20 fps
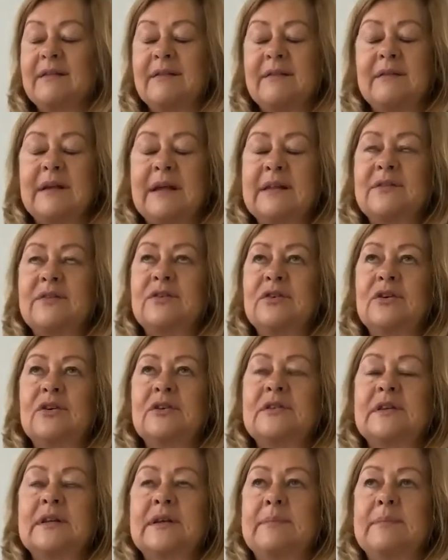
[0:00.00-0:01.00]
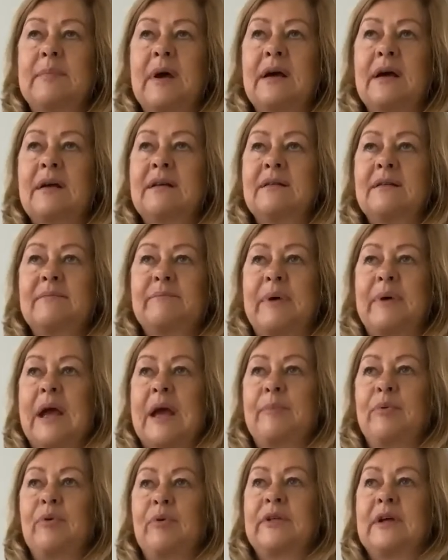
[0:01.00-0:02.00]
it's usually
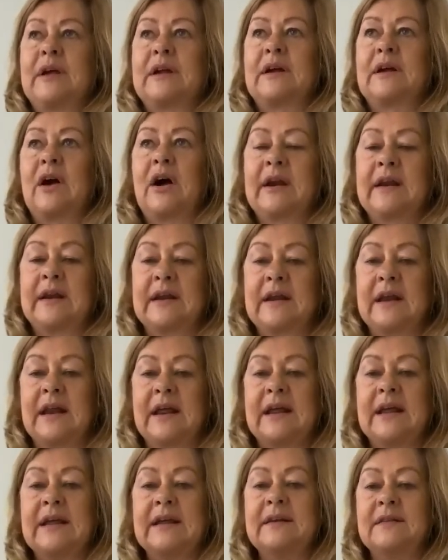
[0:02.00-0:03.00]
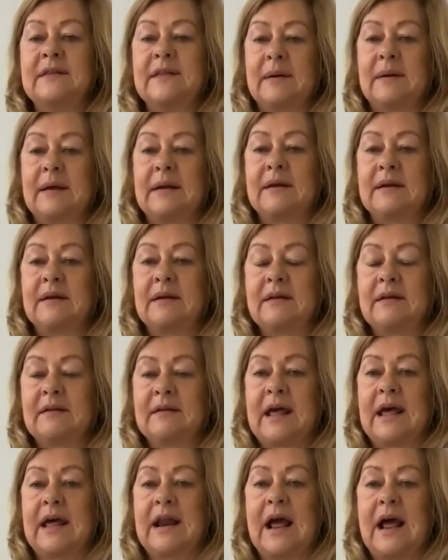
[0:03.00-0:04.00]
people that kind of need that
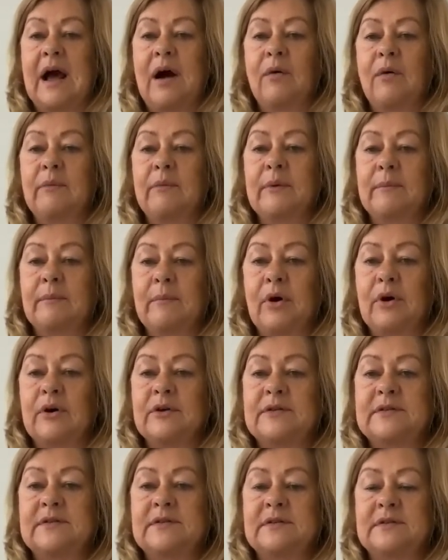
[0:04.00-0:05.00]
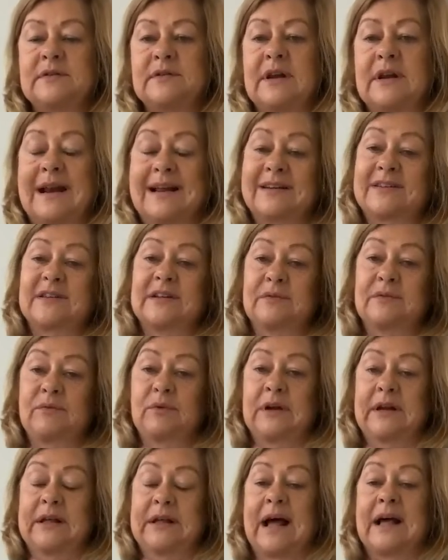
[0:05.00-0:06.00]
help the most, that actually
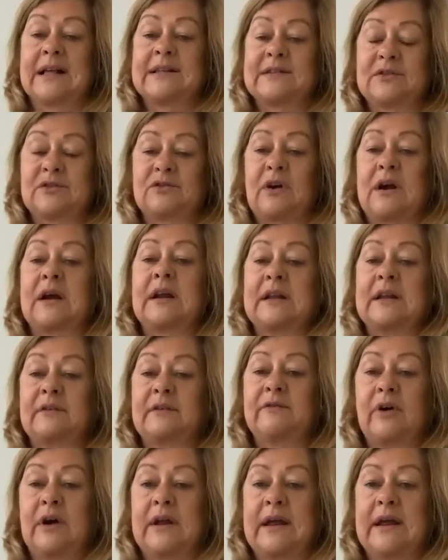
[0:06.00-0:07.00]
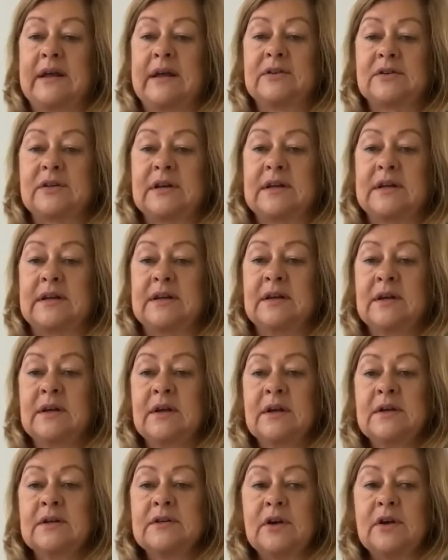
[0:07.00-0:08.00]
really are struggling financially.
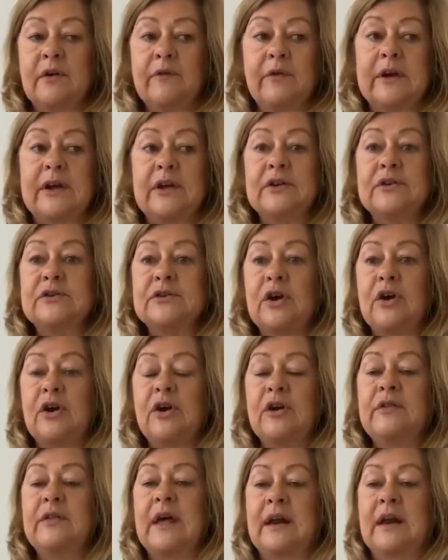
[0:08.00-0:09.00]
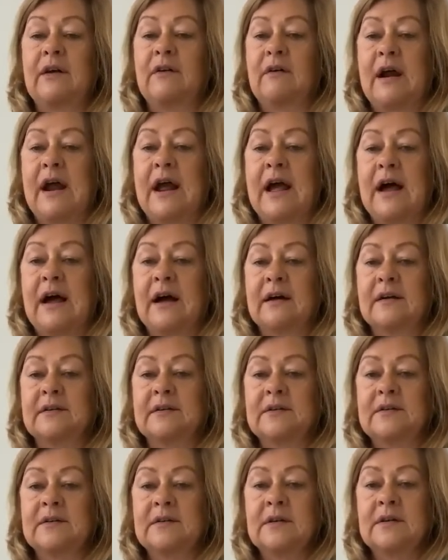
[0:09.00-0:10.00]
So if we can turn that
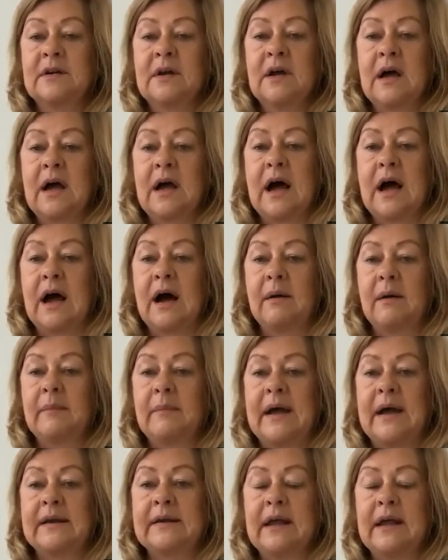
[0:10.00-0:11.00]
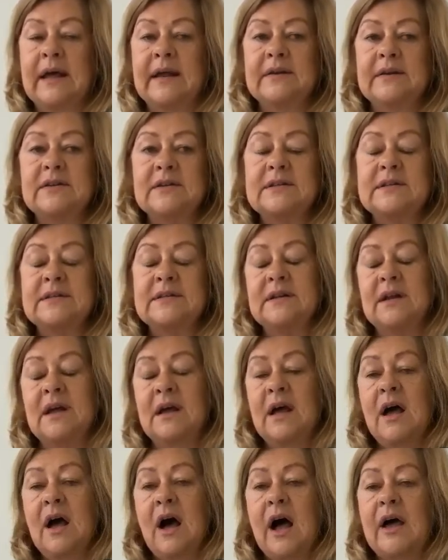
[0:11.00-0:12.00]
around, and just,
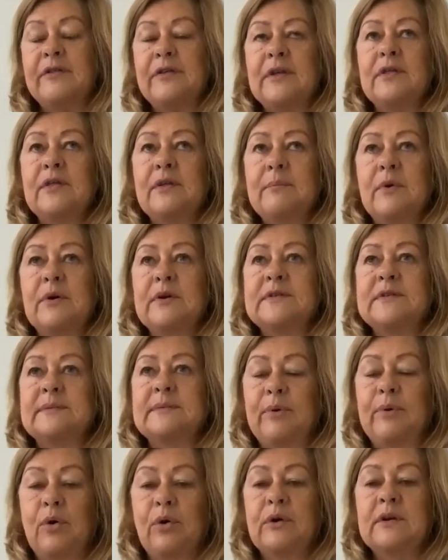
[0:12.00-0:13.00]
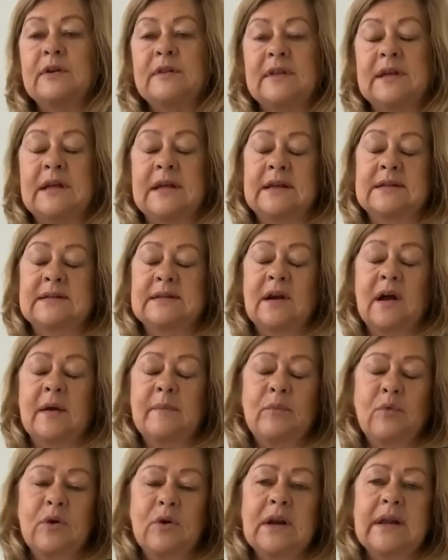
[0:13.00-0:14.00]
I think the most important thing is, and
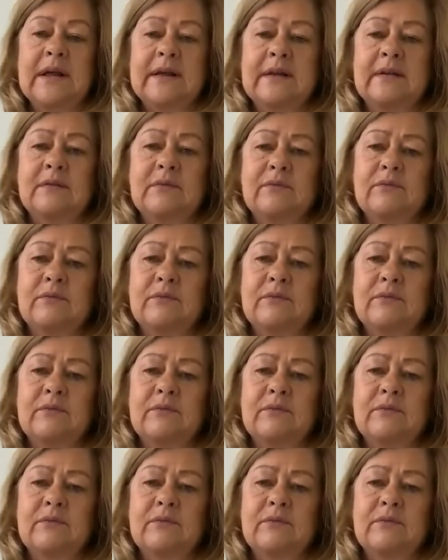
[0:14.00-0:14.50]
I'm really,